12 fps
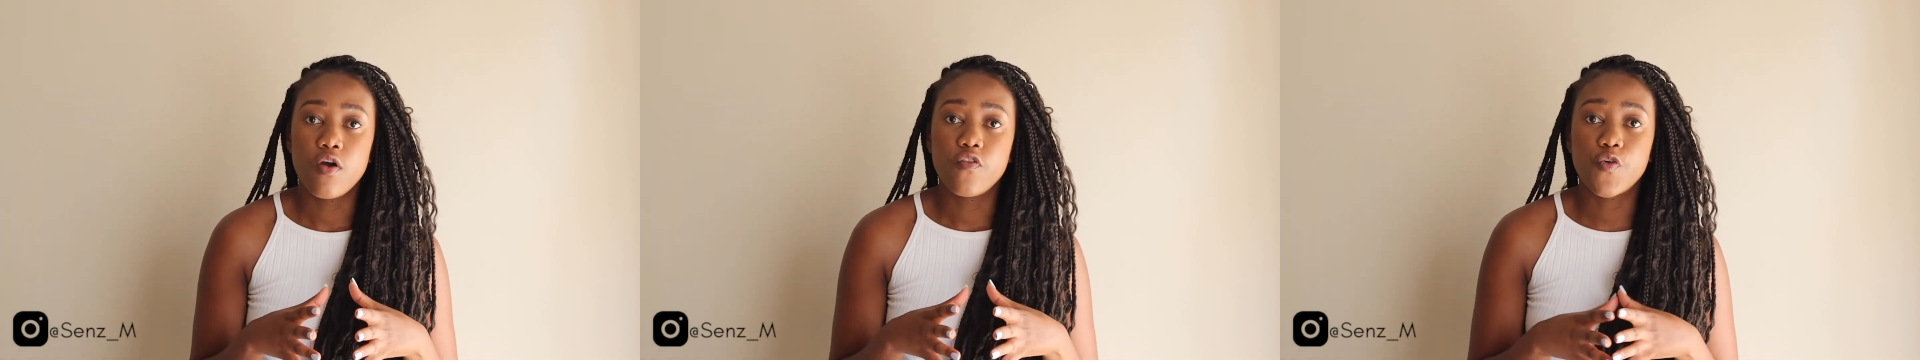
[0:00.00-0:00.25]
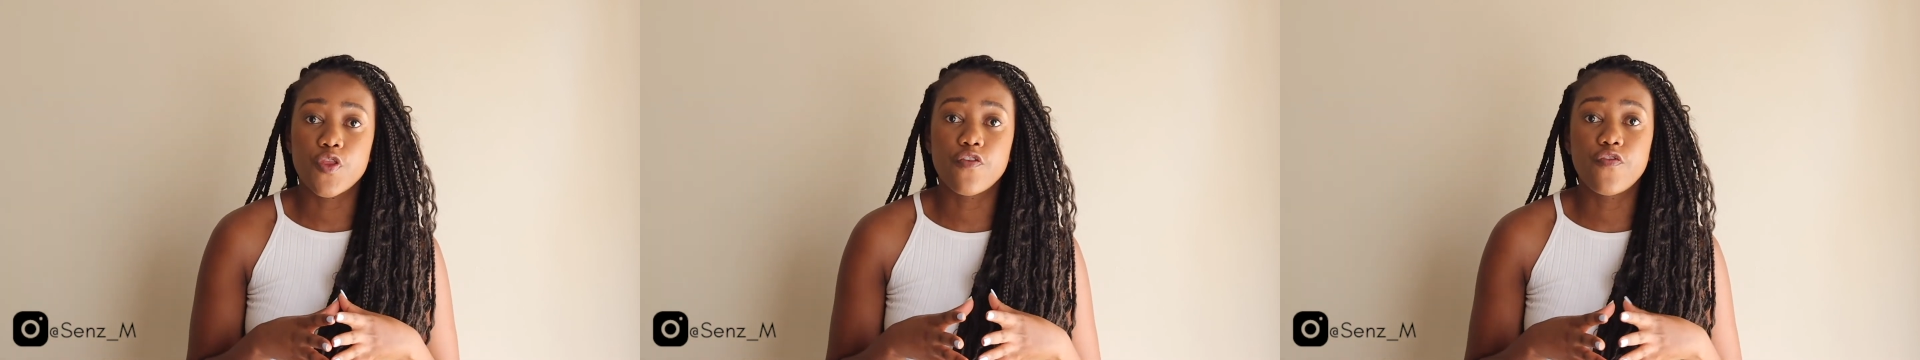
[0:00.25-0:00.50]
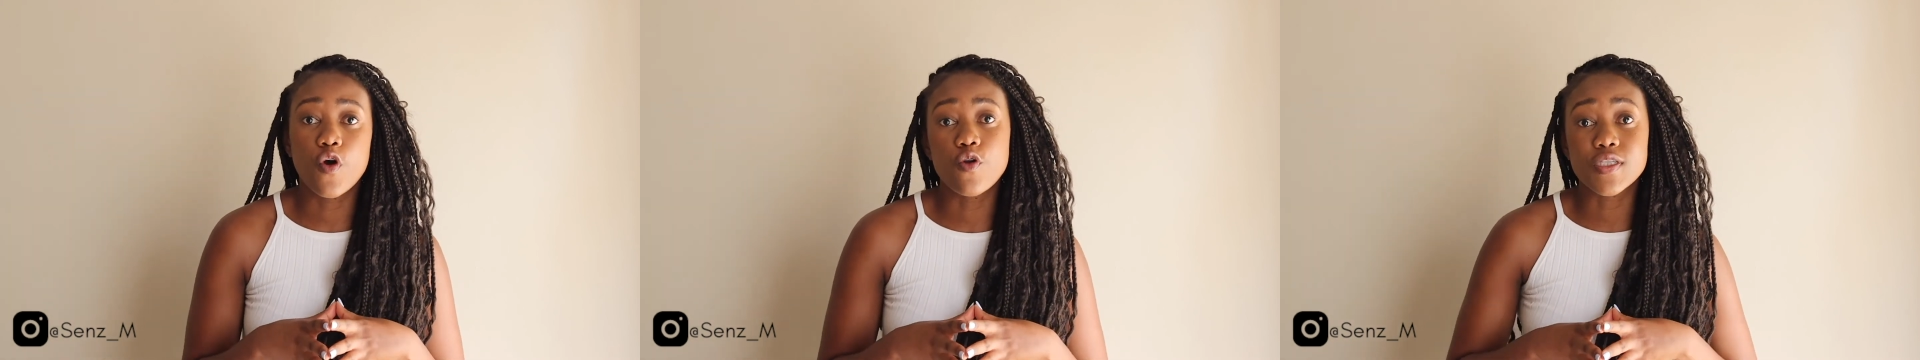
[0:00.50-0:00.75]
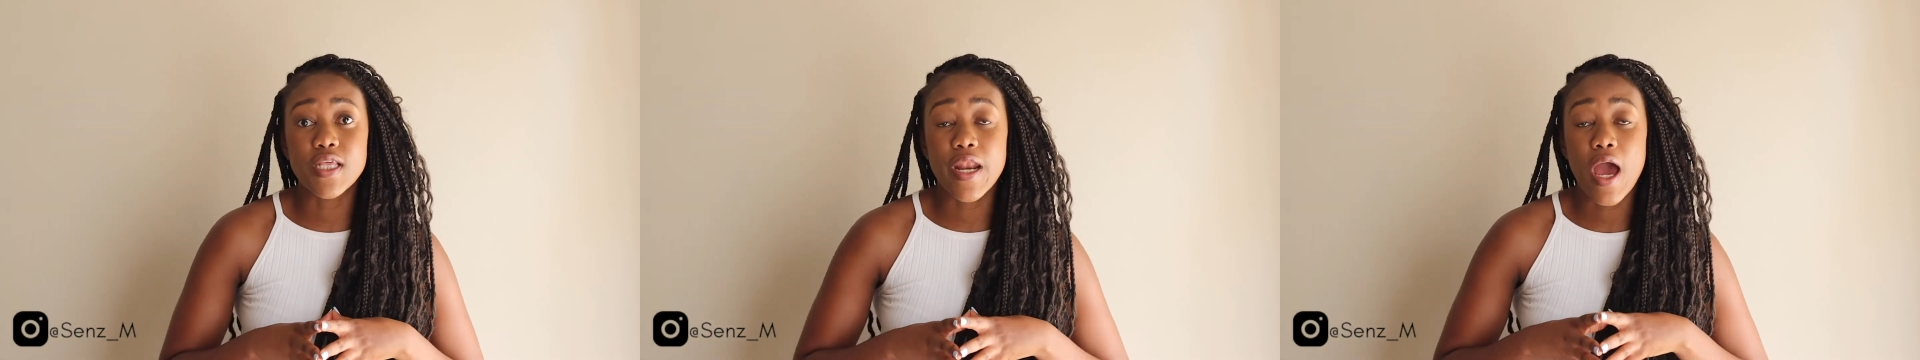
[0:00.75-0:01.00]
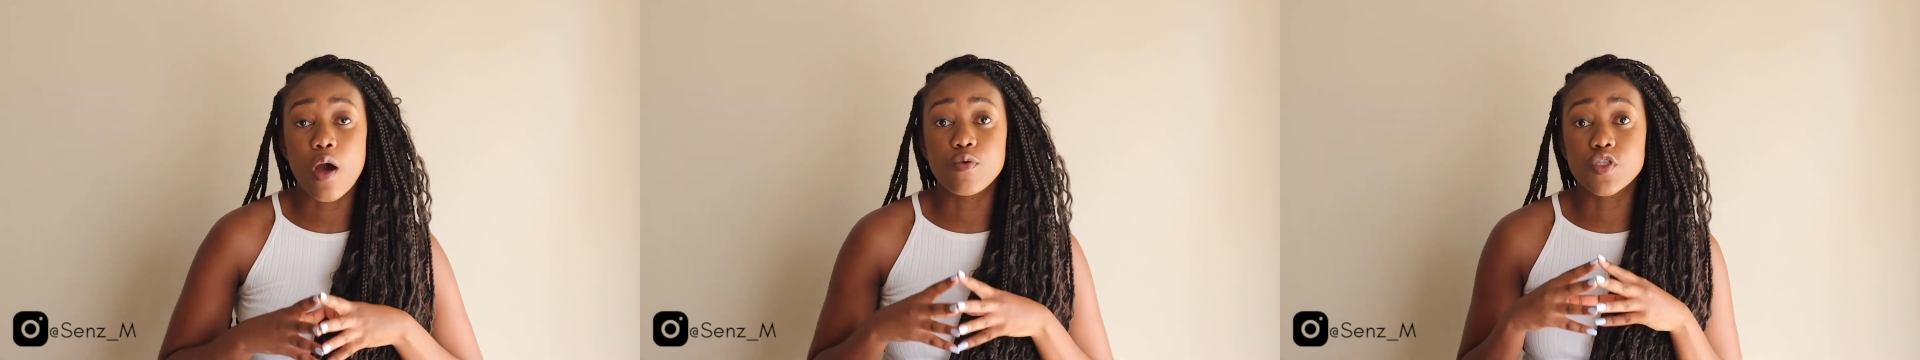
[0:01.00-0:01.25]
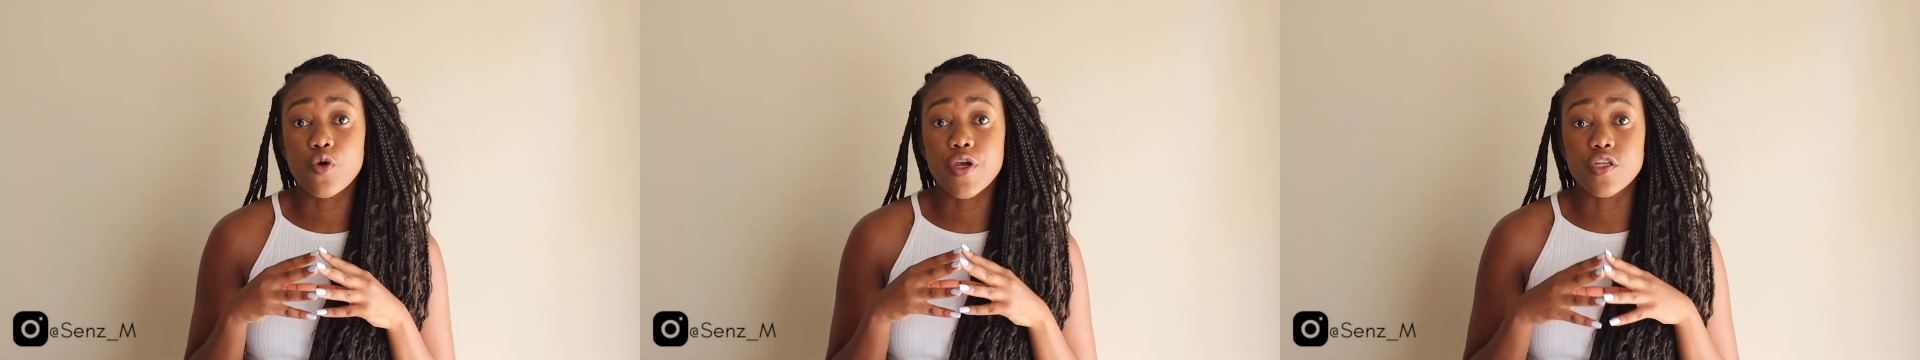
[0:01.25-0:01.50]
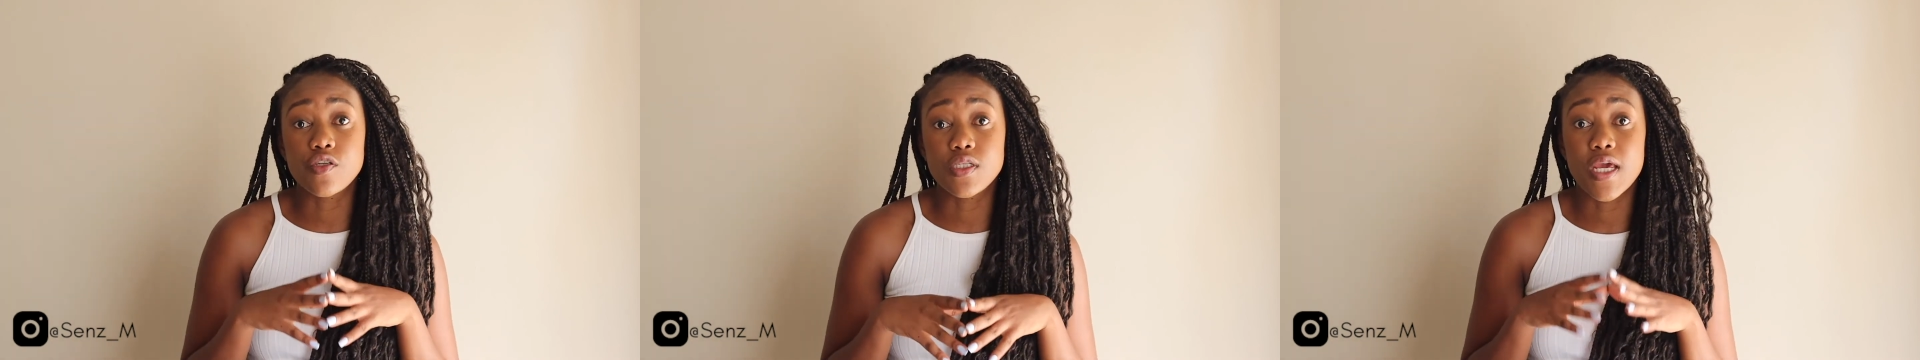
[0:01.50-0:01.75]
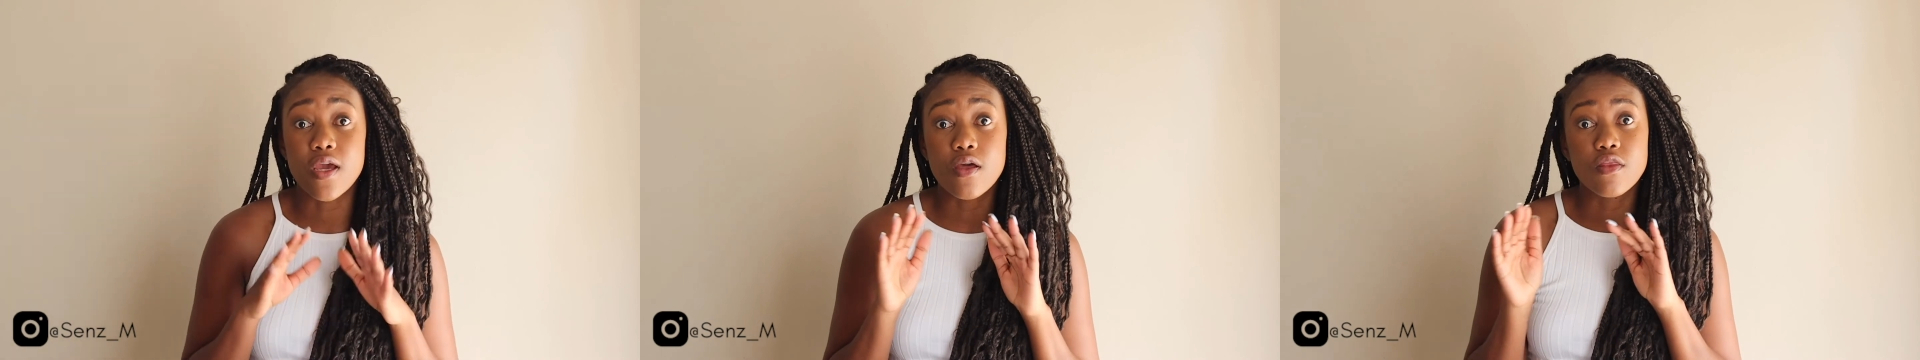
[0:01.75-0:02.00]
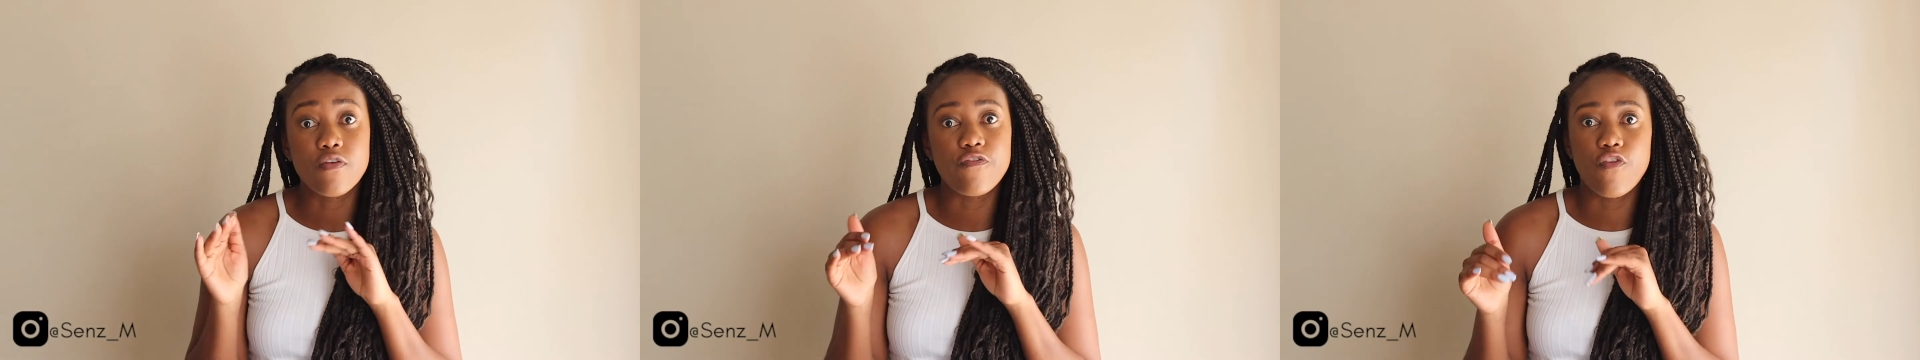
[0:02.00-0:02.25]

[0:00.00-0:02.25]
for the photos that I was going to take the